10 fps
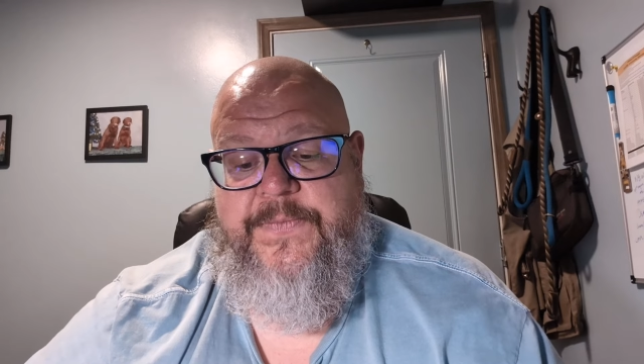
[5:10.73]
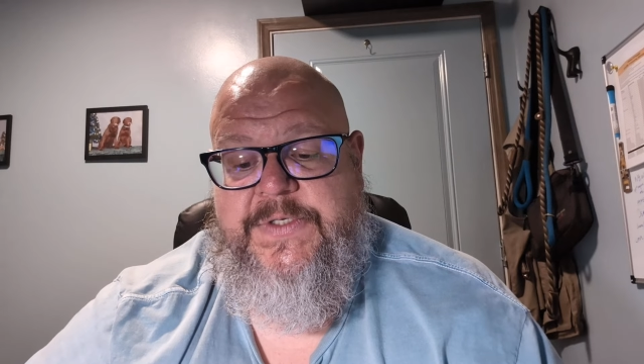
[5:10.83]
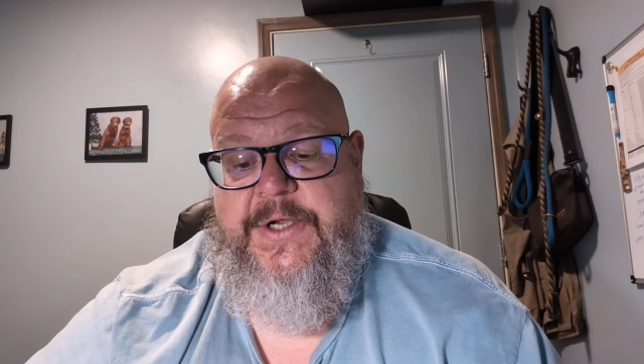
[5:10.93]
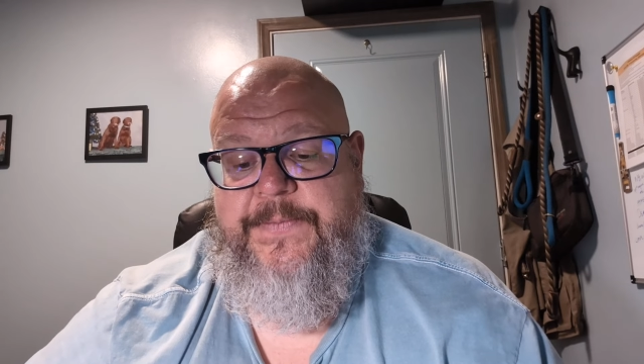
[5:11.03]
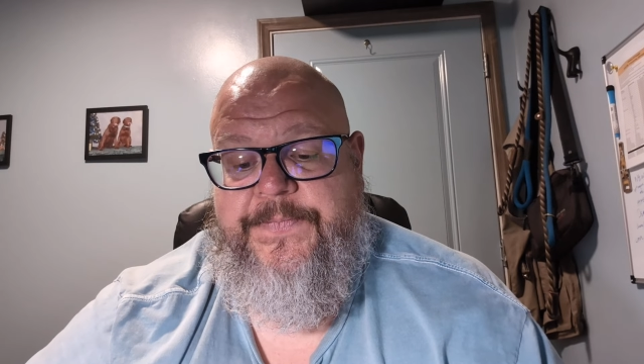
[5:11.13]

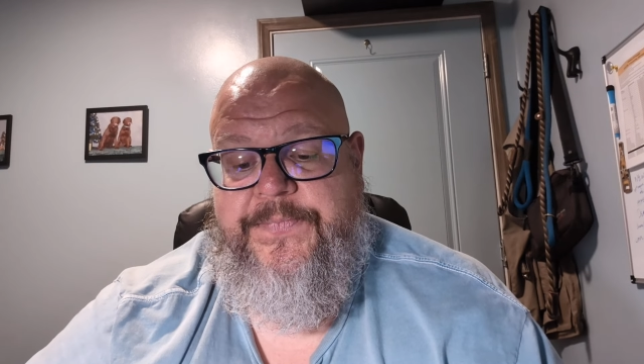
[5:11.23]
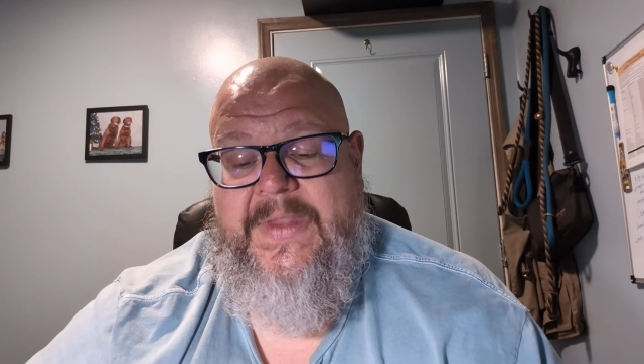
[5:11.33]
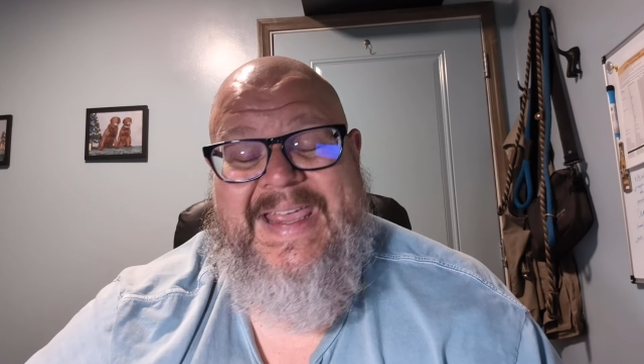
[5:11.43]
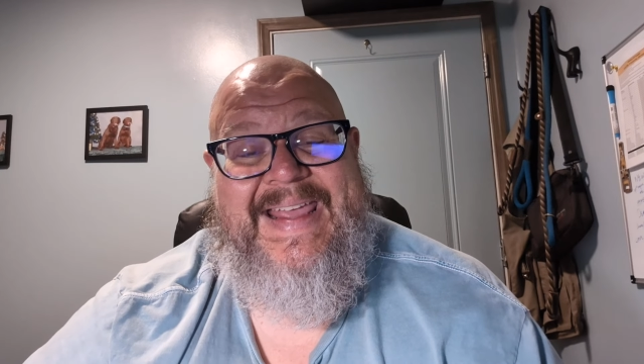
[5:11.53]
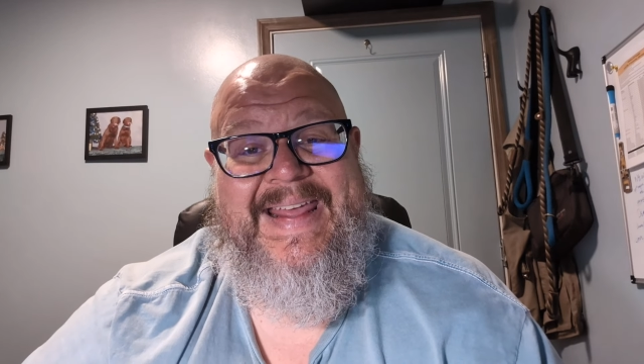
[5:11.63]
So
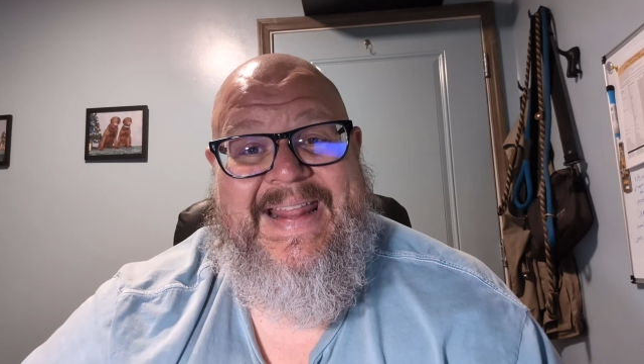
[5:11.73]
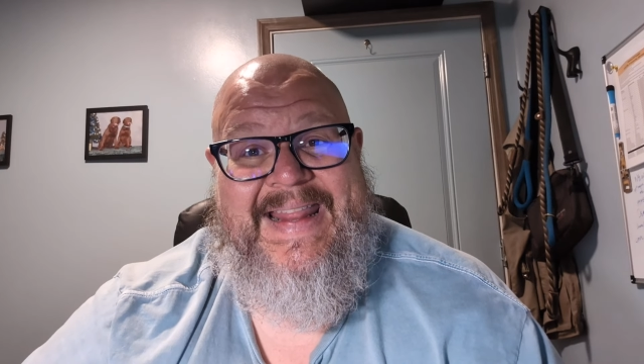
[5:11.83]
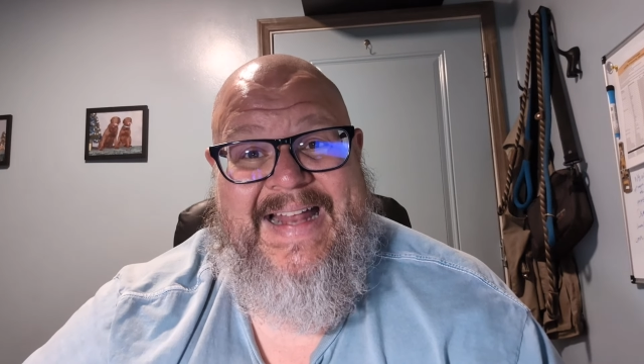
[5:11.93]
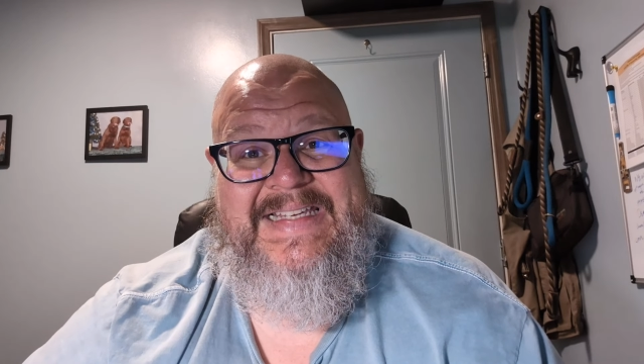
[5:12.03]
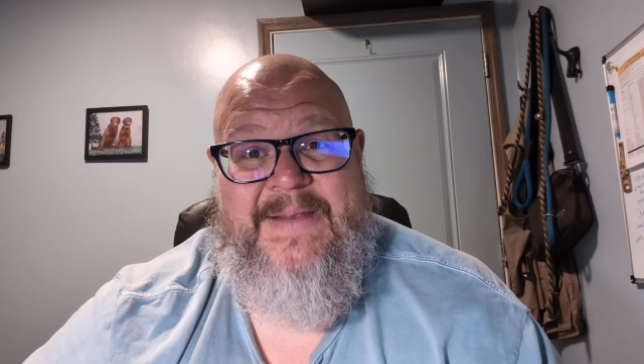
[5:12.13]

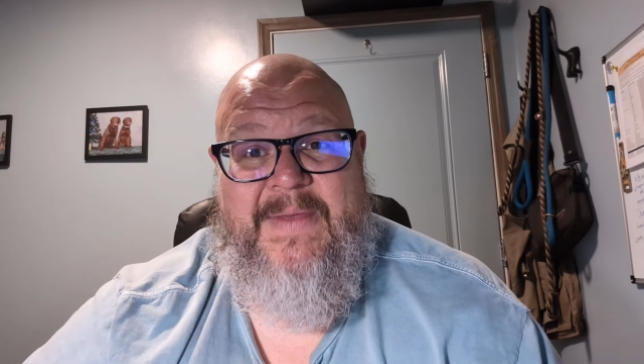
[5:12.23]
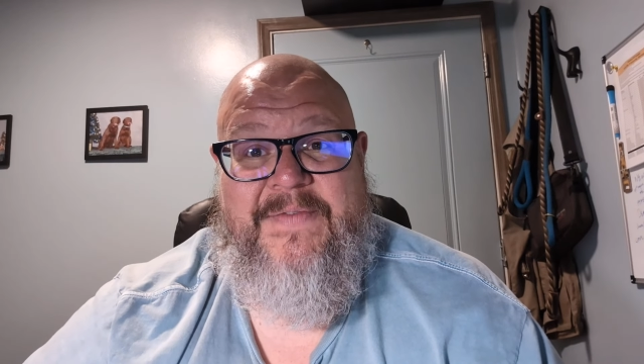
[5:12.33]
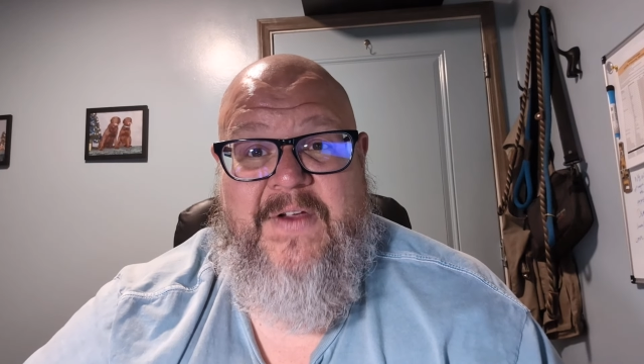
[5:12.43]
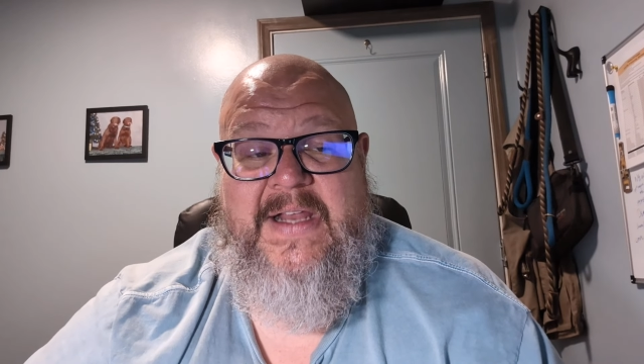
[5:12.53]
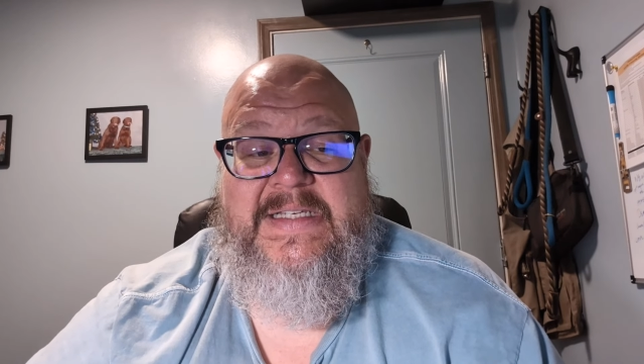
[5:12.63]
that's it, my
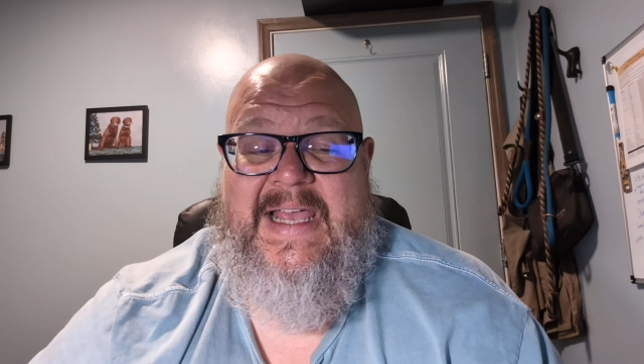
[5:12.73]
friends.